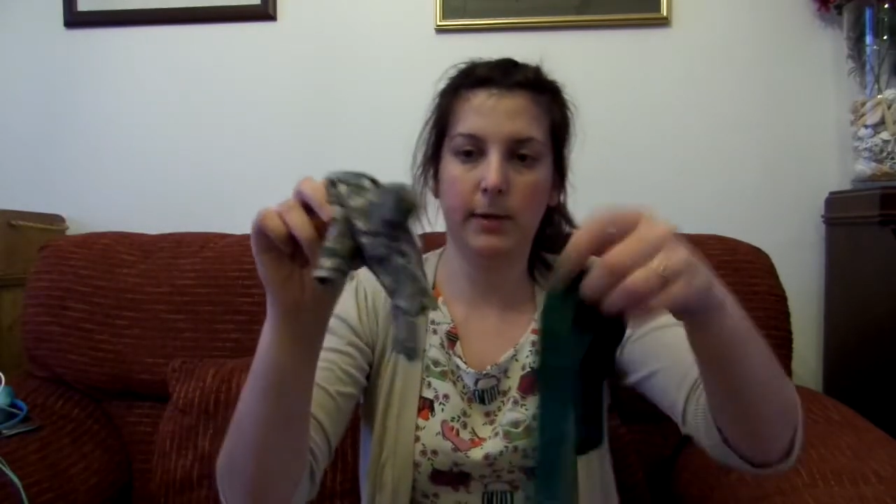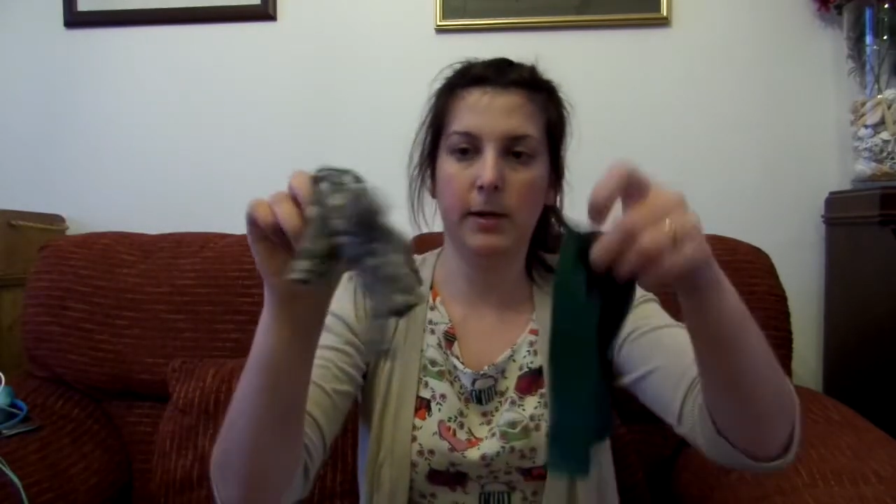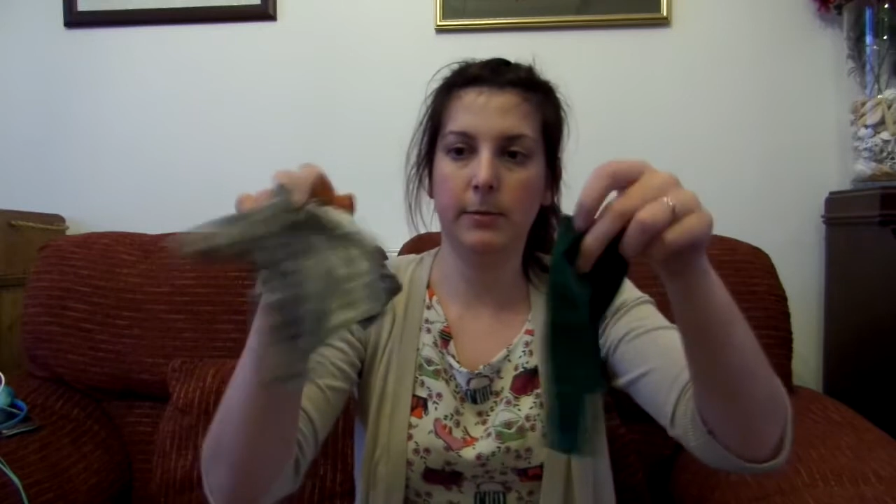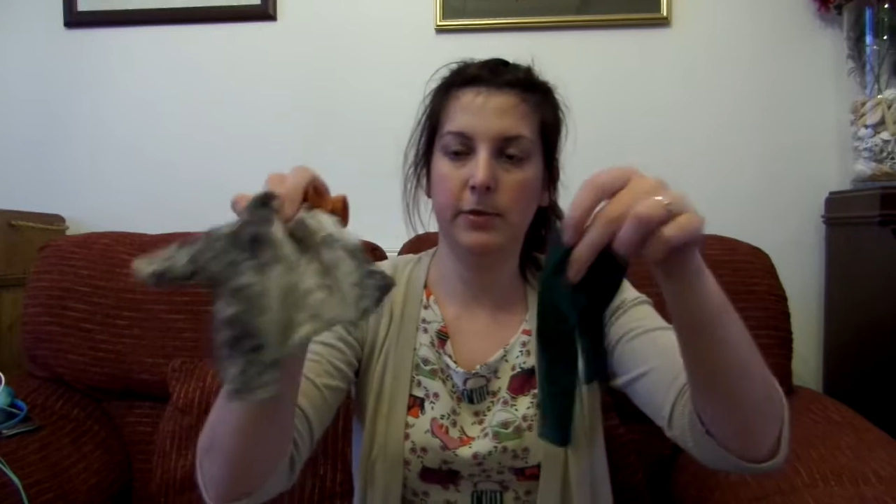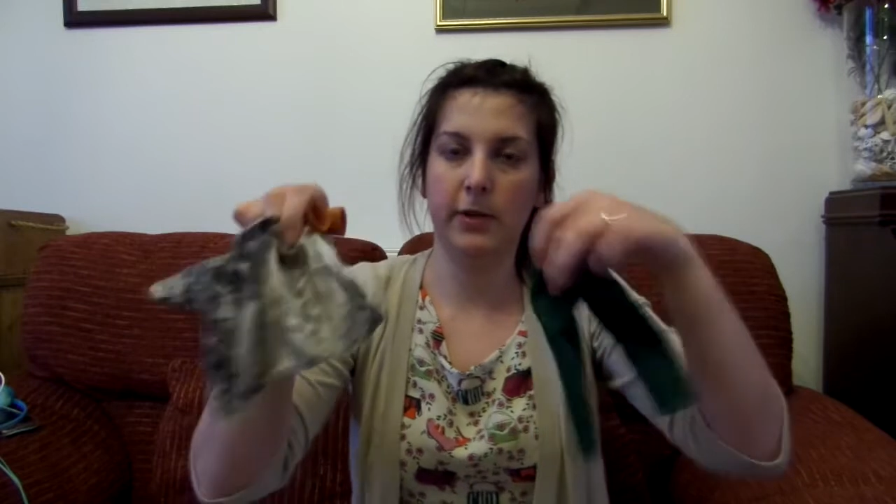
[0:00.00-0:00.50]

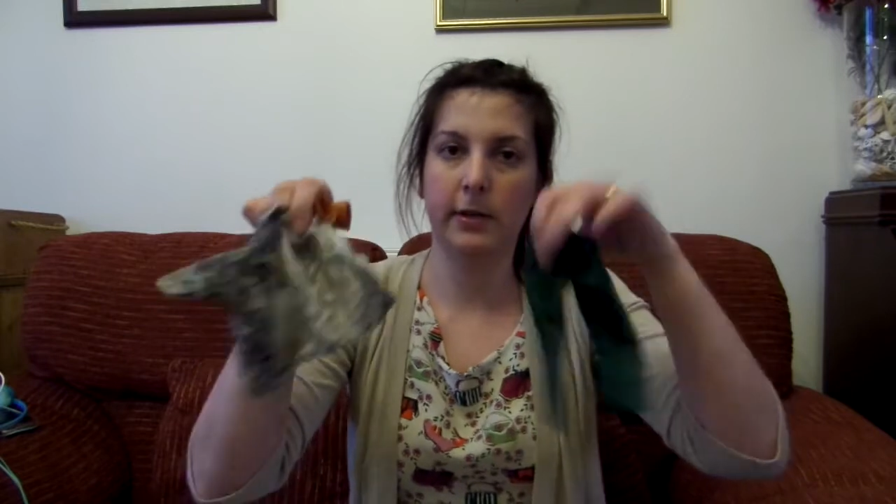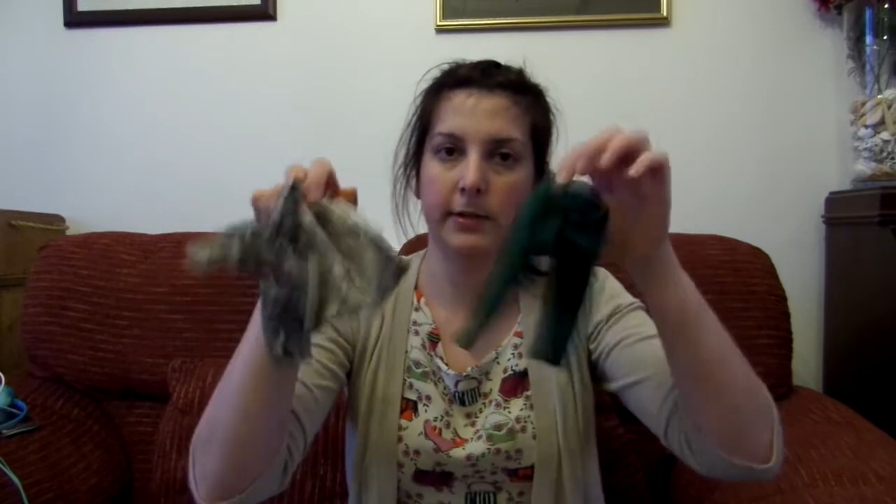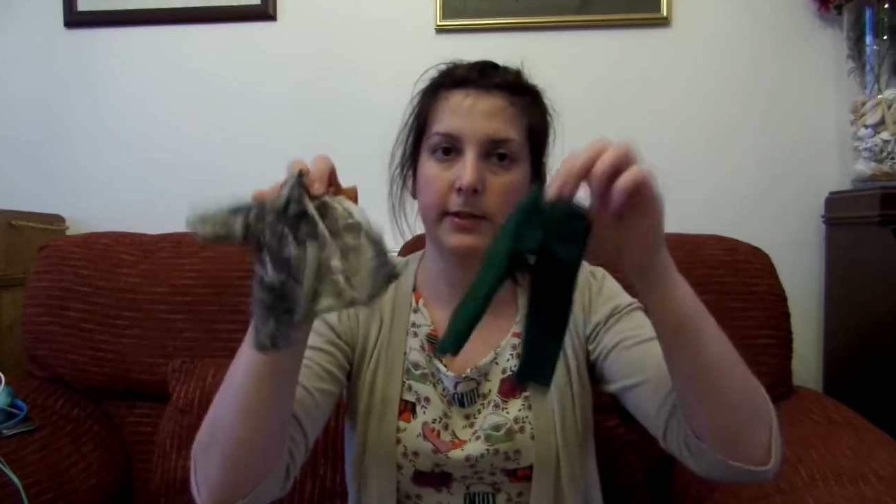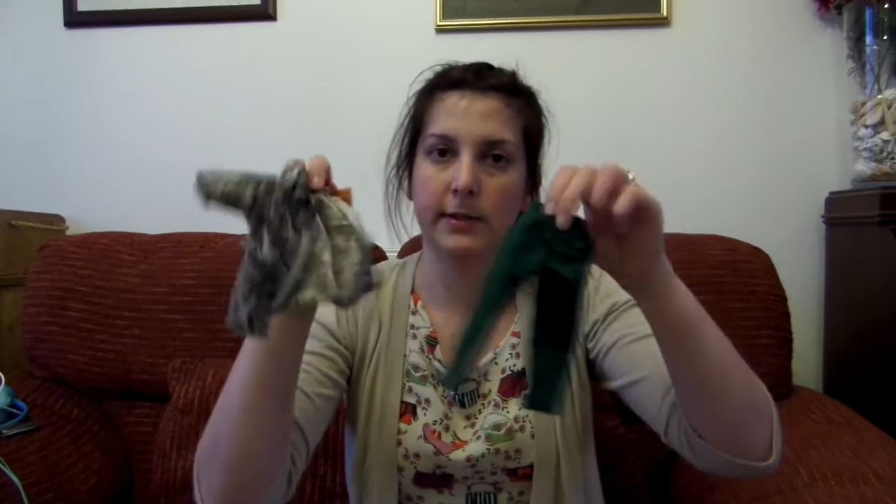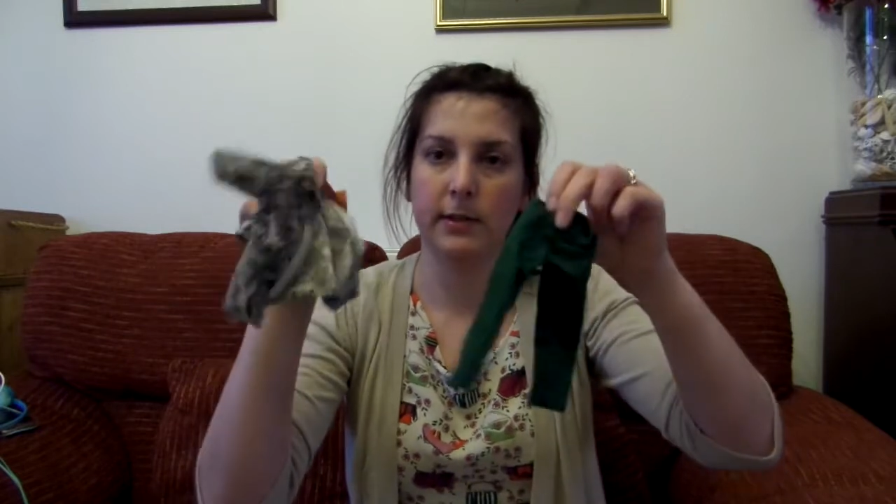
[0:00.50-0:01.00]
army
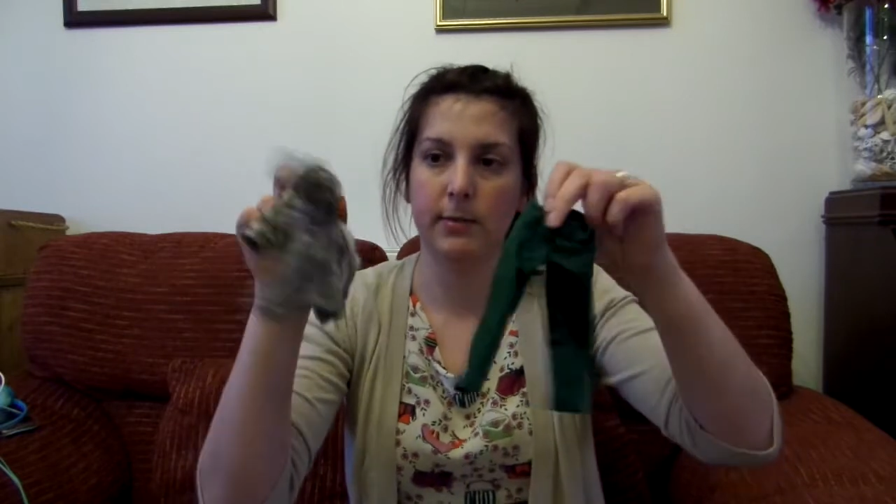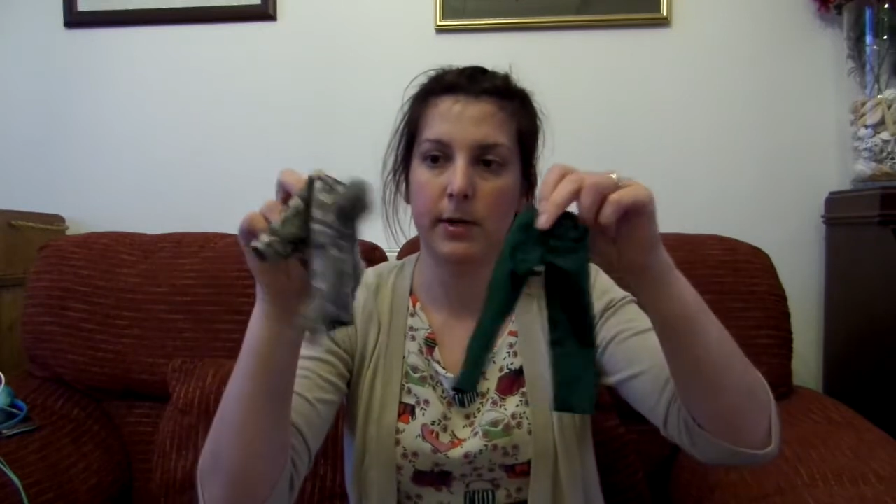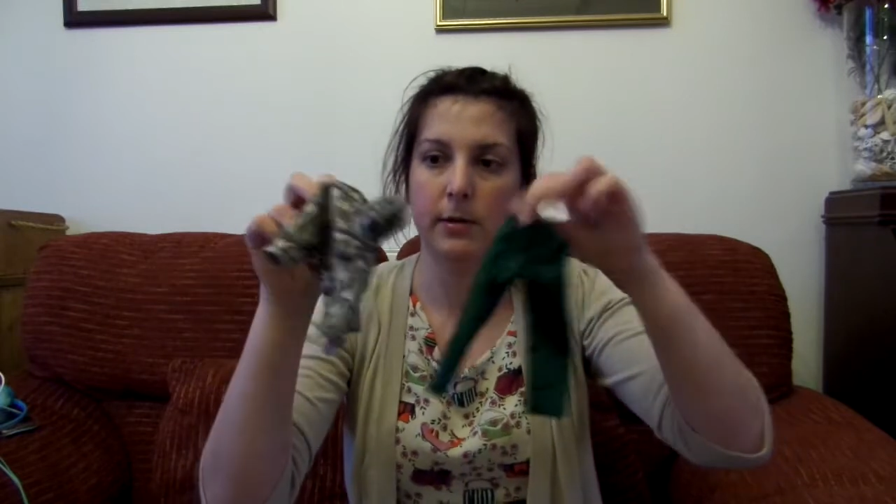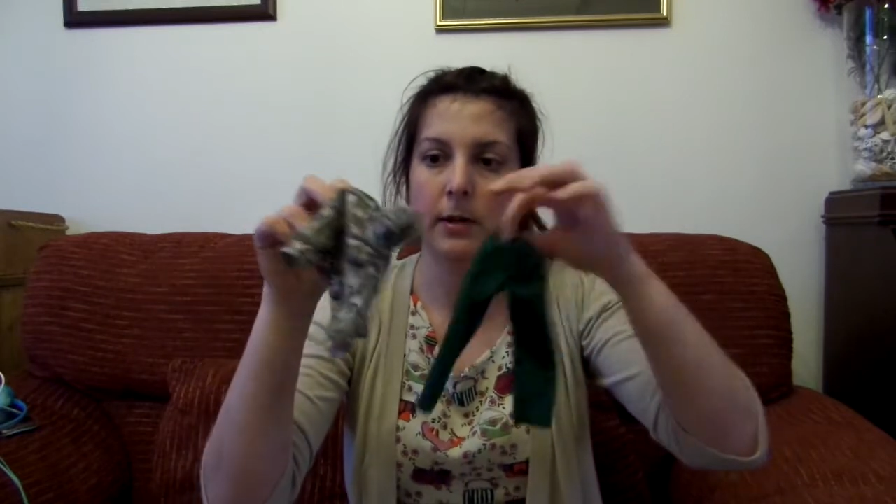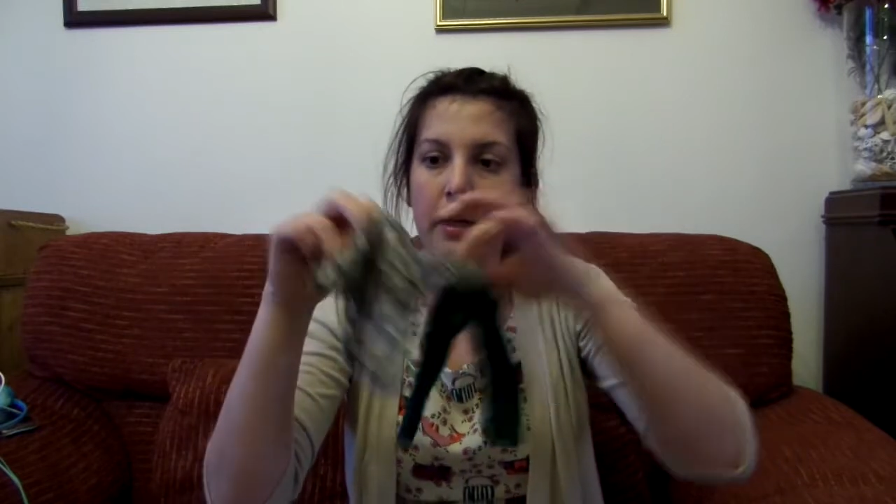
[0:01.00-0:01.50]
trousers as
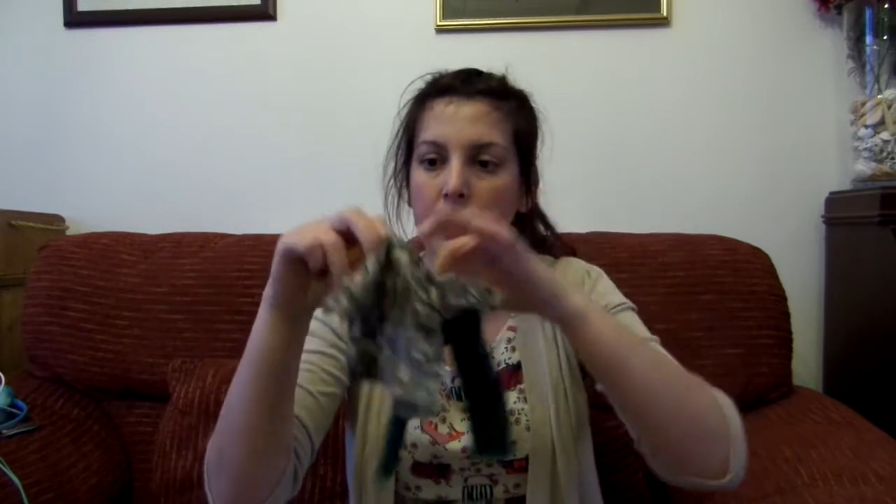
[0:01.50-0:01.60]
well.